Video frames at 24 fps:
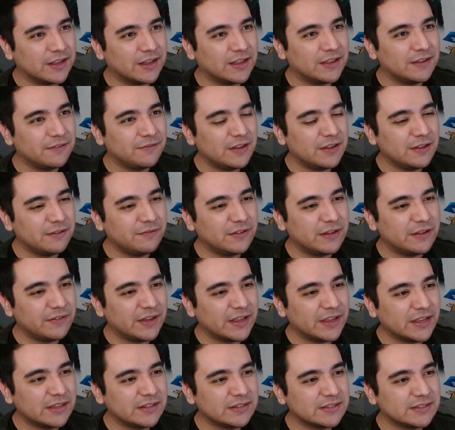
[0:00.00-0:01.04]
If
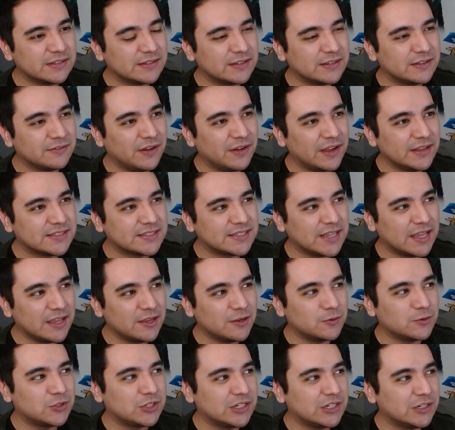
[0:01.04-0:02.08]
I say
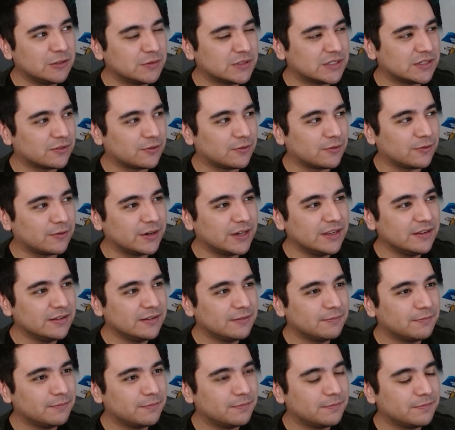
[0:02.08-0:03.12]
Gogeta was a 3,
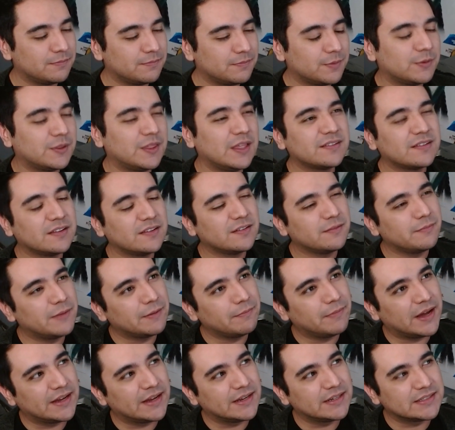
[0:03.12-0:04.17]
but that's because of my
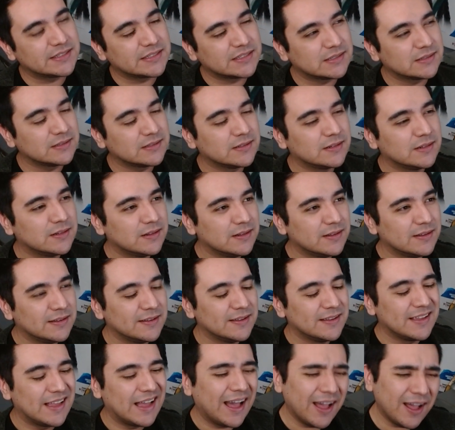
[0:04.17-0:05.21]
bias.
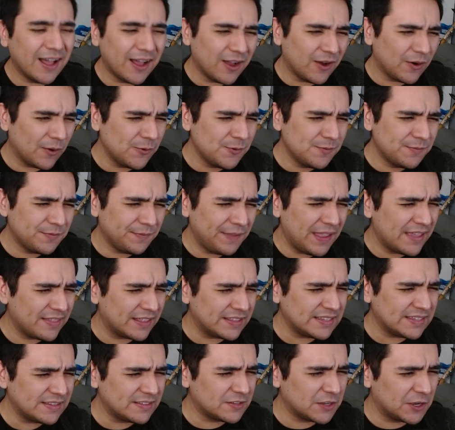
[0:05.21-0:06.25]
How? Oh man,
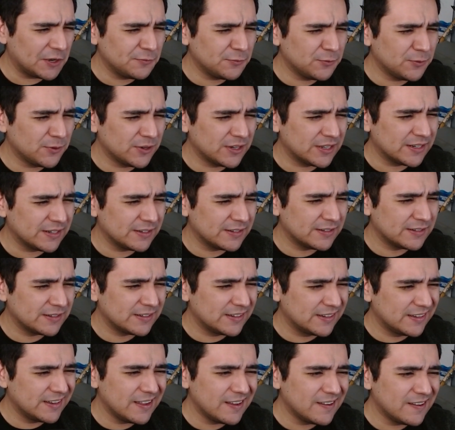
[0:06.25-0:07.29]
that's a tough one.
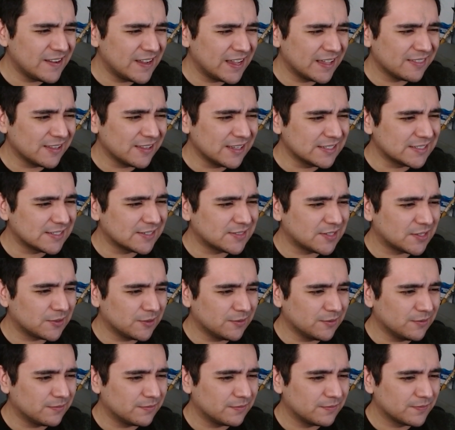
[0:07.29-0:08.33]
No, I think it's a
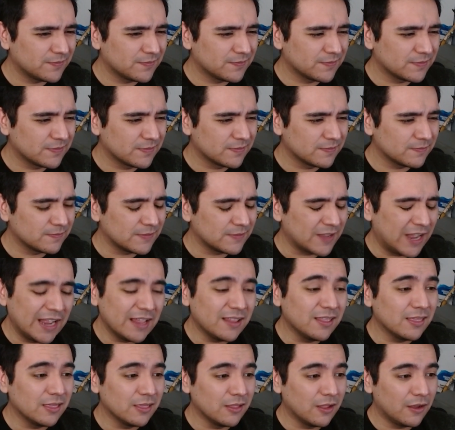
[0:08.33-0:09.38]
2. I
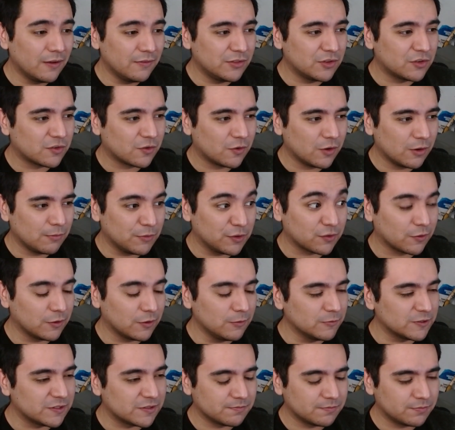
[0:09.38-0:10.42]
love the scream. The scream
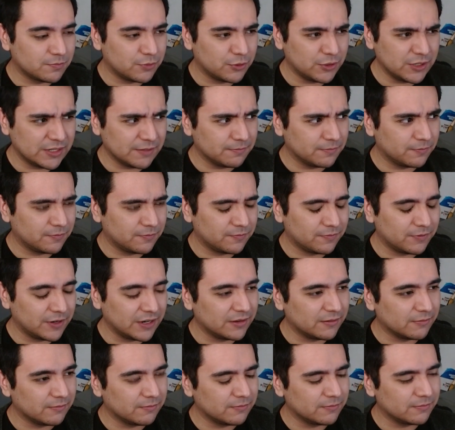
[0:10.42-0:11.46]
was pretty
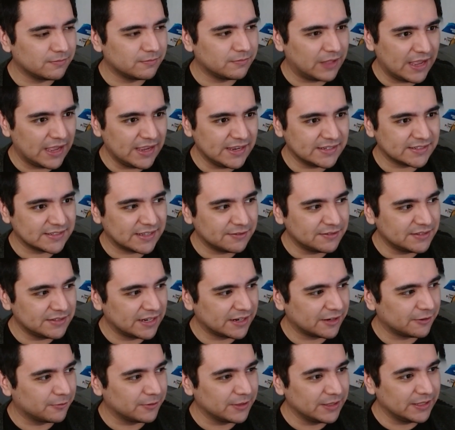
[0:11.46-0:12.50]
freaking nice. That was
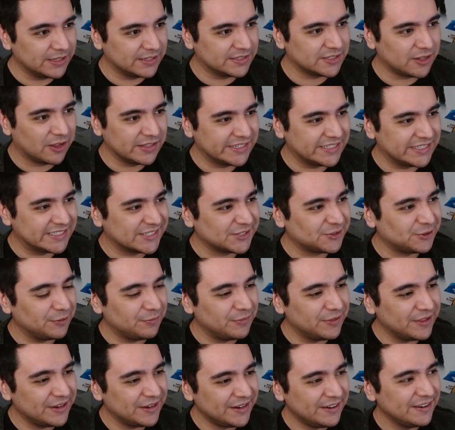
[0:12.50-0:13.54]
like a really solid
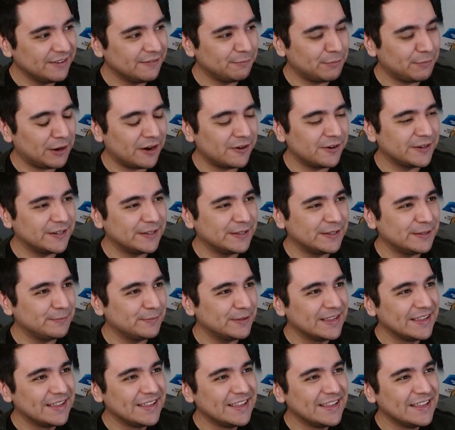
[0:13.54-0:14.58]
scream there, powering up.
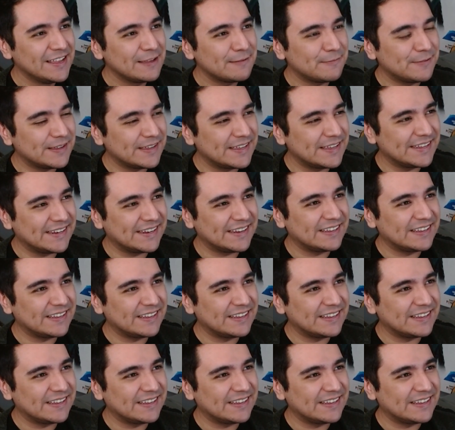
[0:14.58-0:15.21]
But